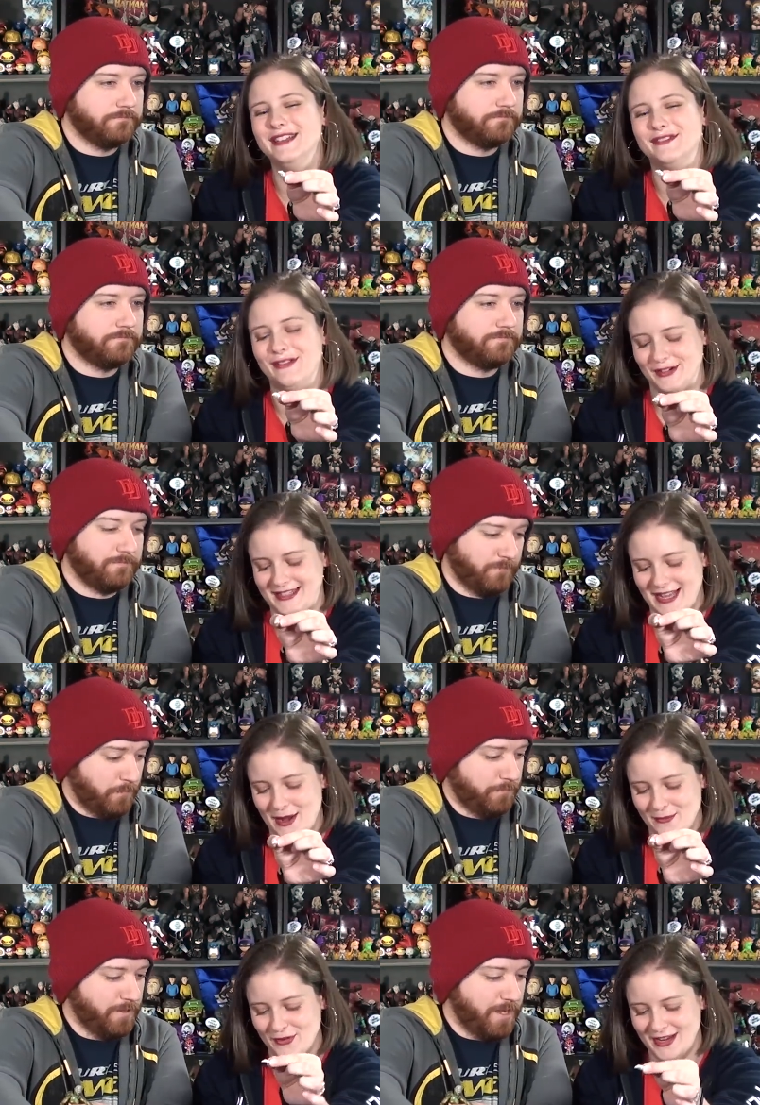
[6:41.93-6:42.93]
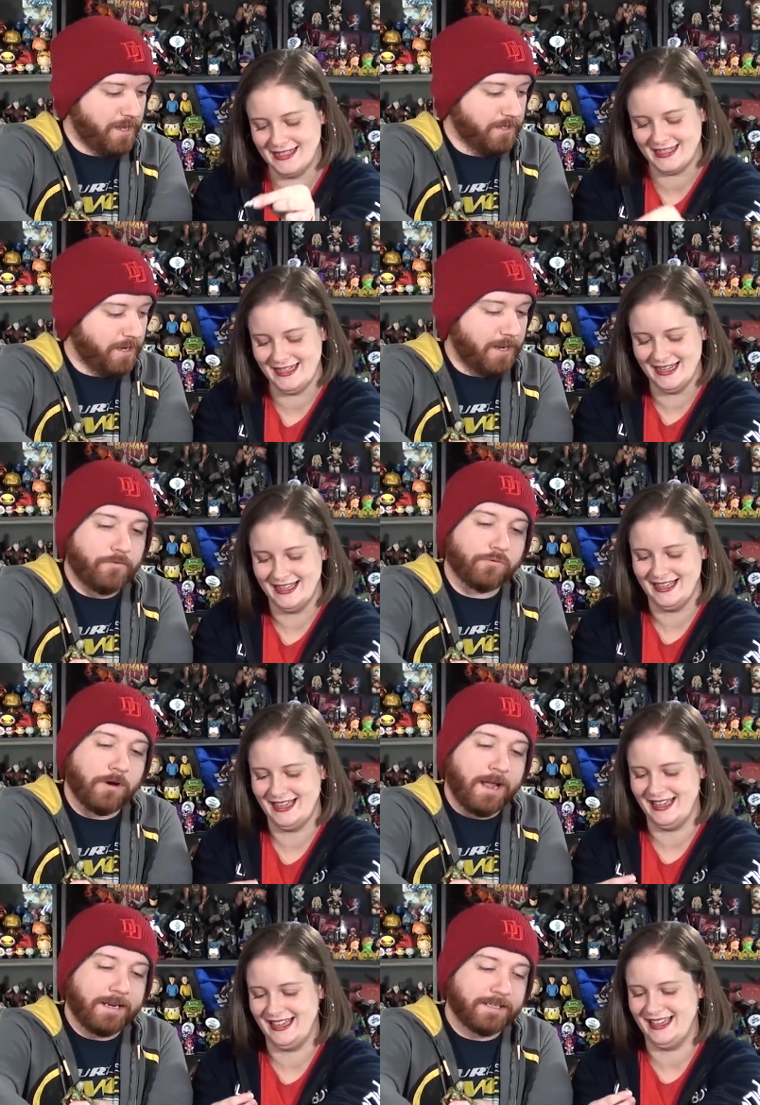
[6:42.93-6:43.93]
Speaker 1: for some reason.
Speaker 2: Gotta have a
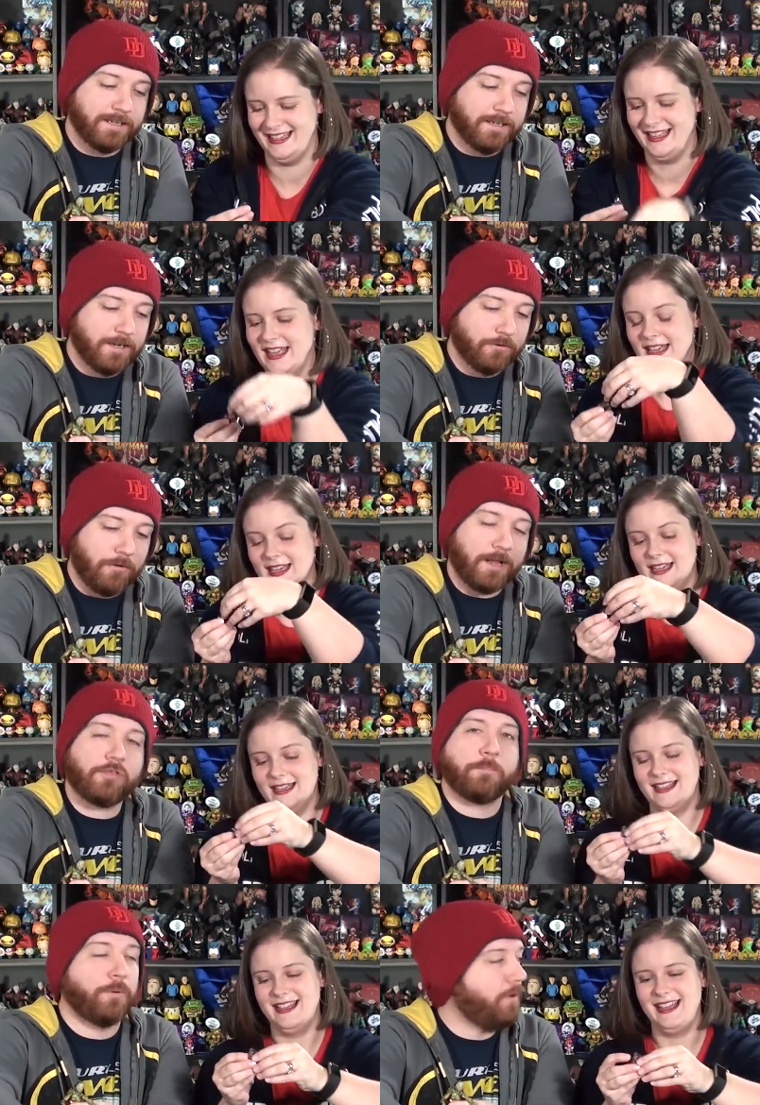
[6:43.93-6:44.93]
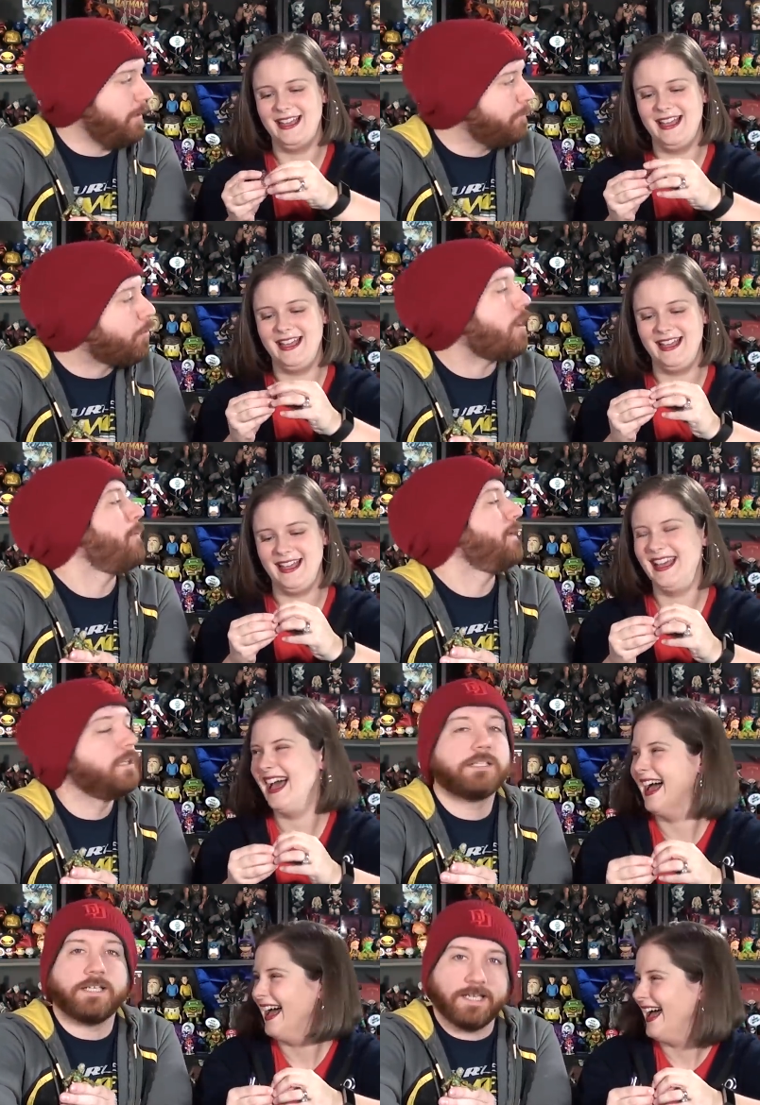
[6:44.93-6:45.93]
rat. Rats are pretty
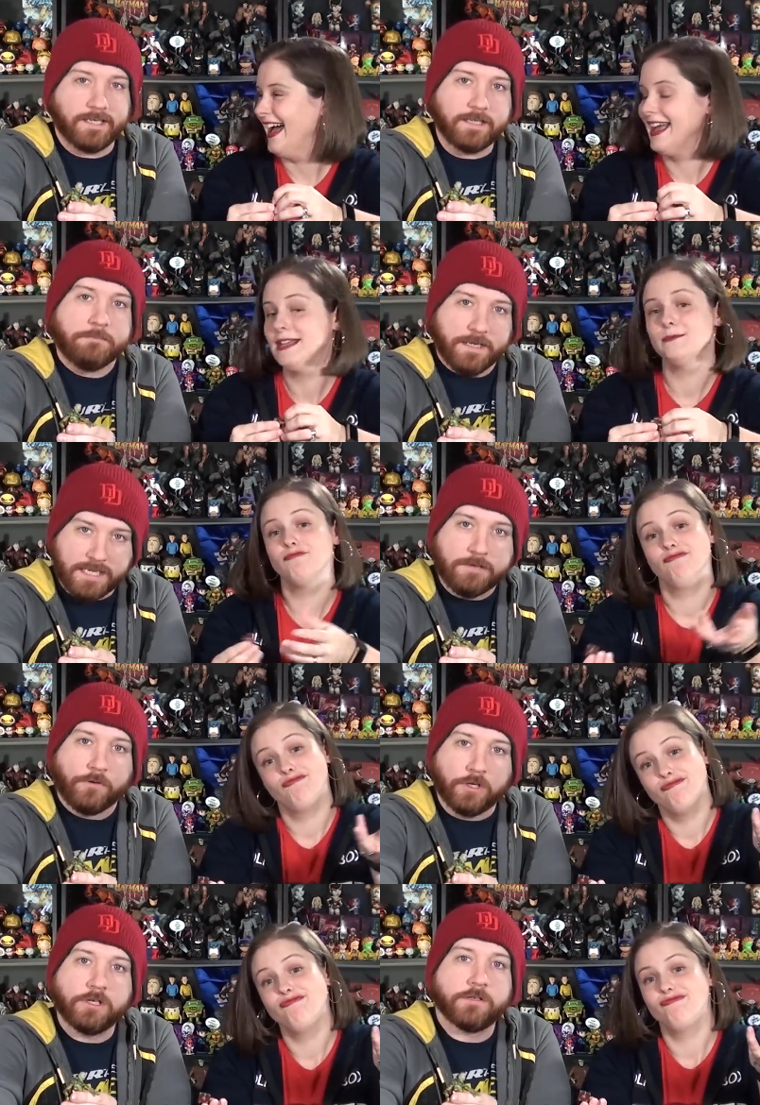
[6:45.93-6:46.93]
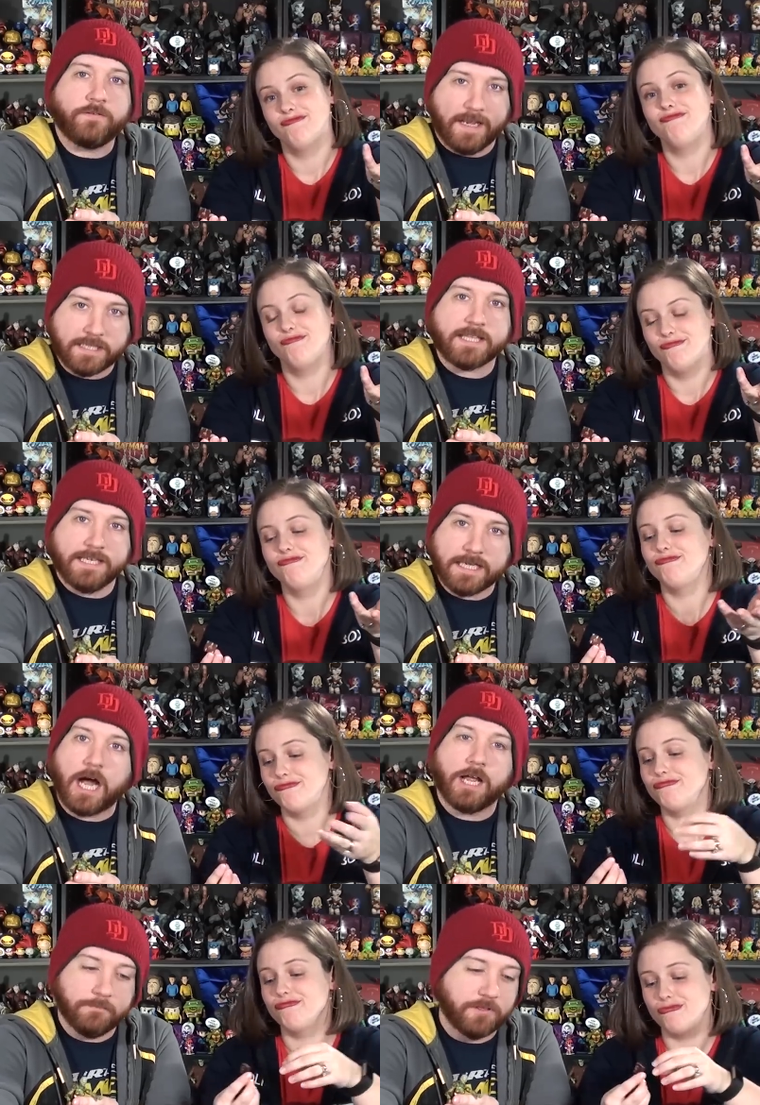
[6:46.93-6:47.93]
prominent in medieval fantasy
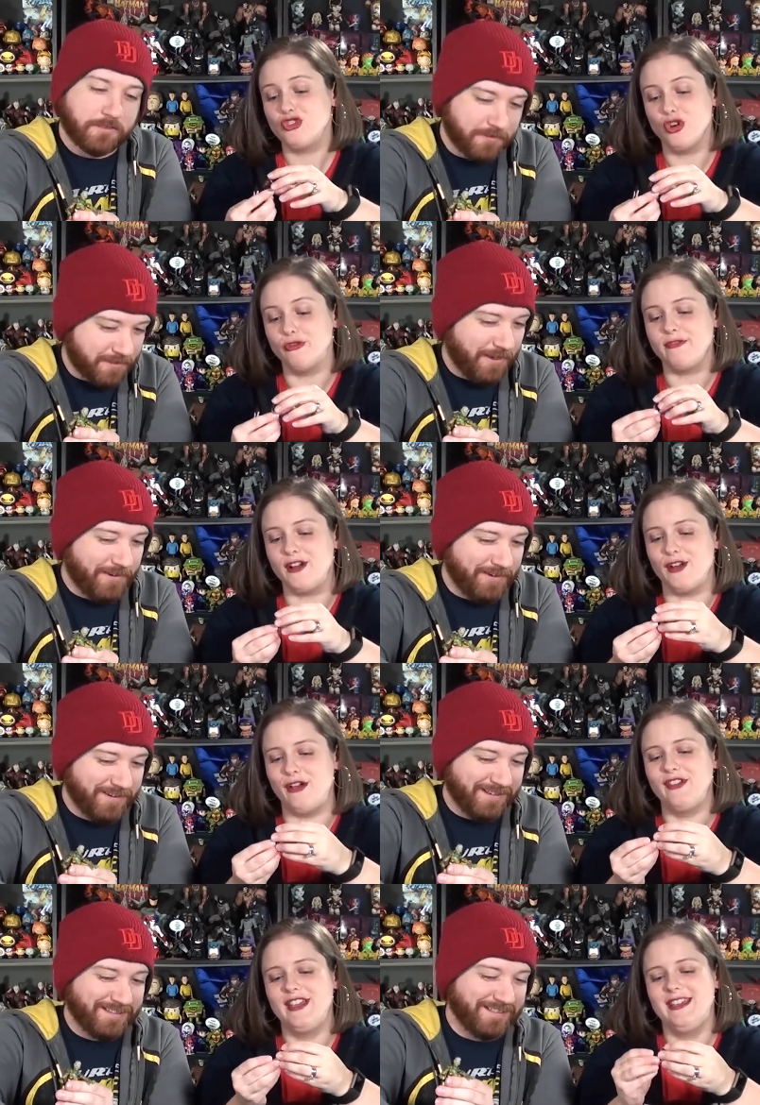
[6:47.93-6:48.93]
times.
Speaker 1: True, so. Fair enough.